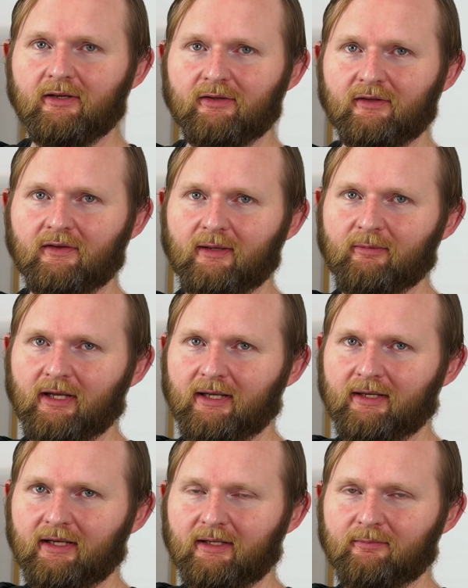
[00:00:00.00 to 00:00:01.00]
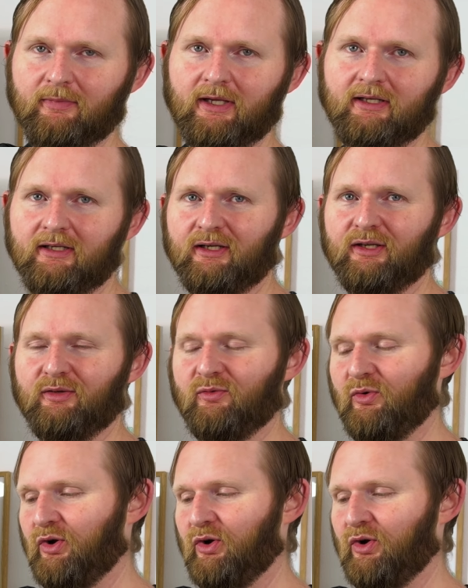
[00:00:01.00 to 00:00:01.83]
on the timeline and depending